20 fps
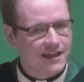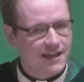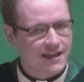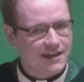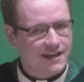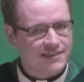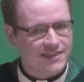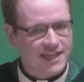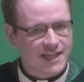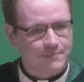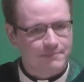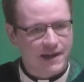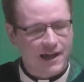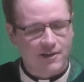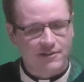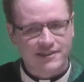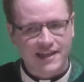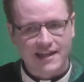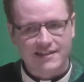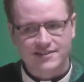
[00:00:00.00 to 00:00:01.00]
And I think
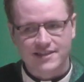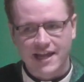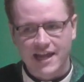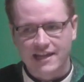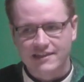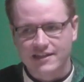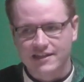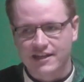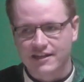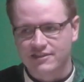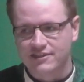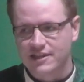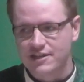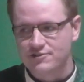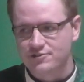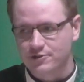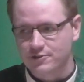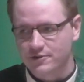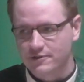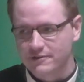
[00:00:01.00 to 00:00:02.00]
about that day in the
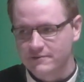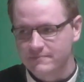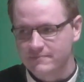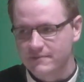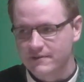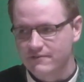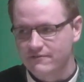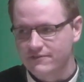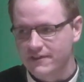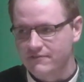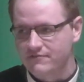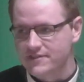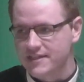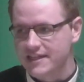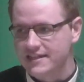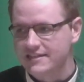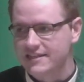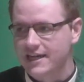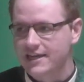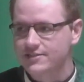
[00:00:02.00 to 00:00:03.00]
cathedral
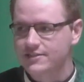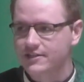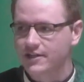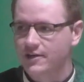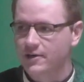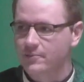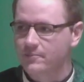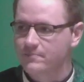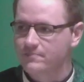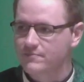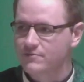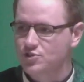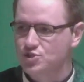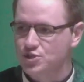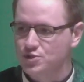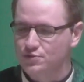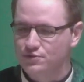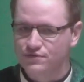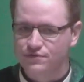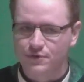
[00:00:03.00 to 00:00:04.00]
15 days ago,
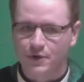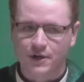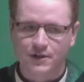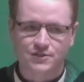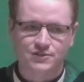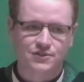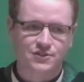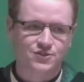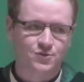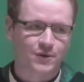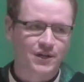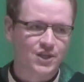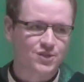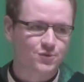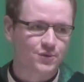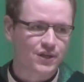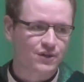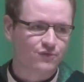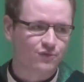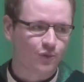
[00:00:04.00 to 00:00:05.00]
June 1st,
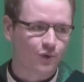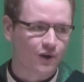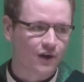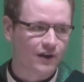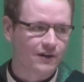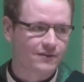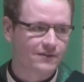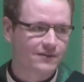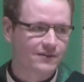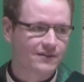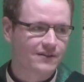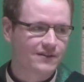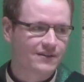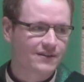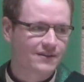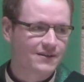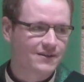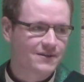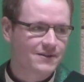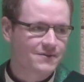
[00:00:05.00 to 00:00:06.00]
2024,
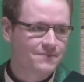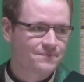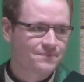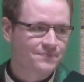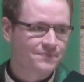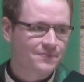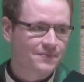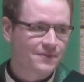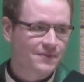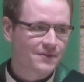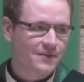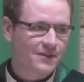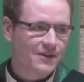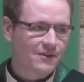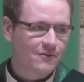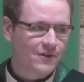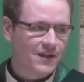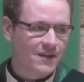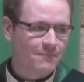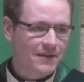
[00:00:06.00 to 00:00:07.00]

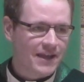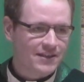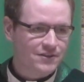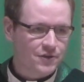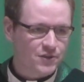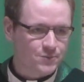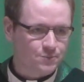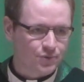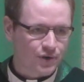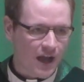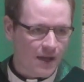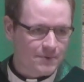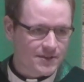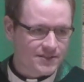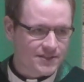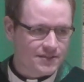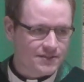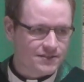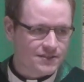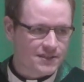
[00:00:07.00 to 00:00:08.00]
when I made those
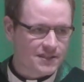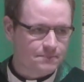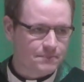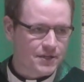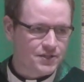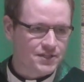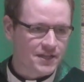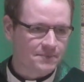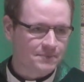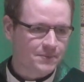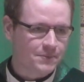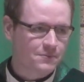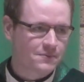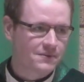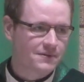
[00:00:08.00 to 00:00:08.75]
promises to the bishop,